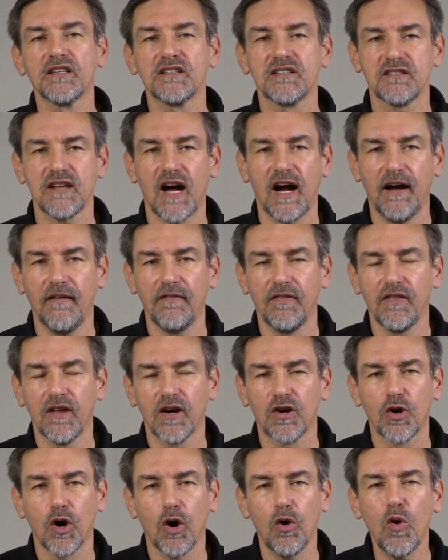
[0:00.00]
start the
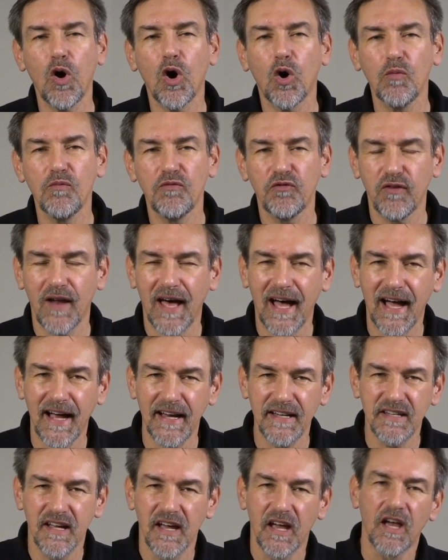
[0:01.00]
go home
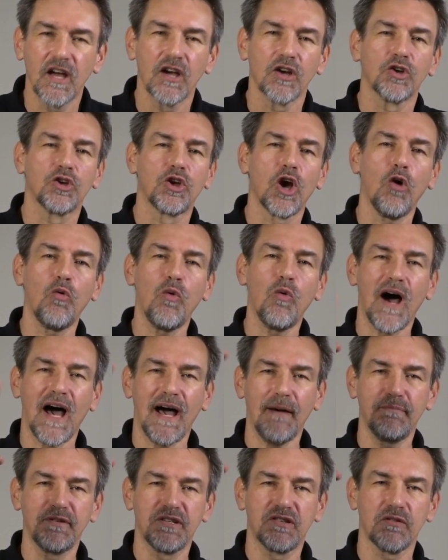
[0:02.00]
flight, go
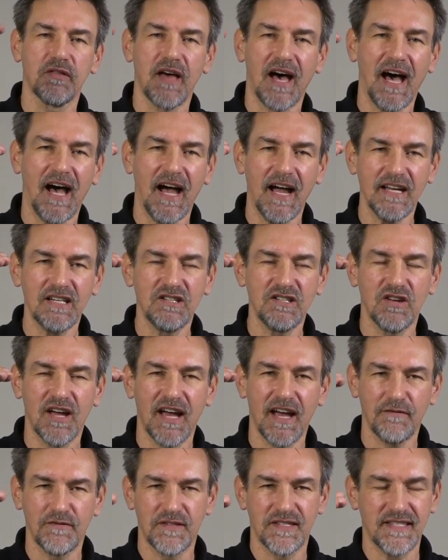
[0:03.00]
up to the height you
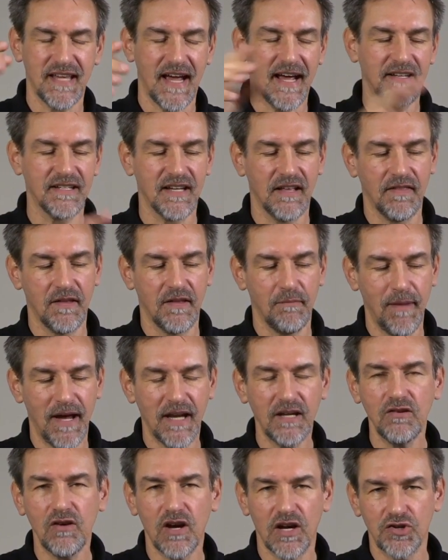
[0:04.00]
have set in the
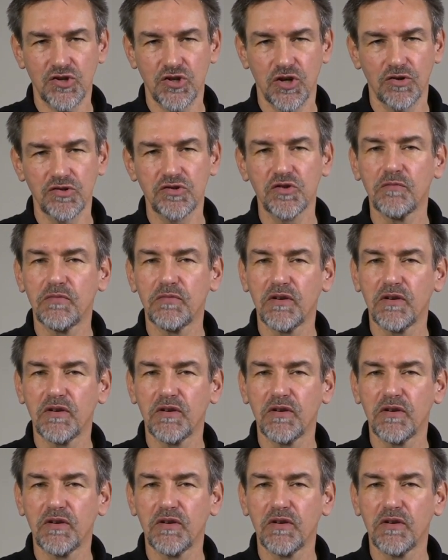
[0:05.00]
menu I showed you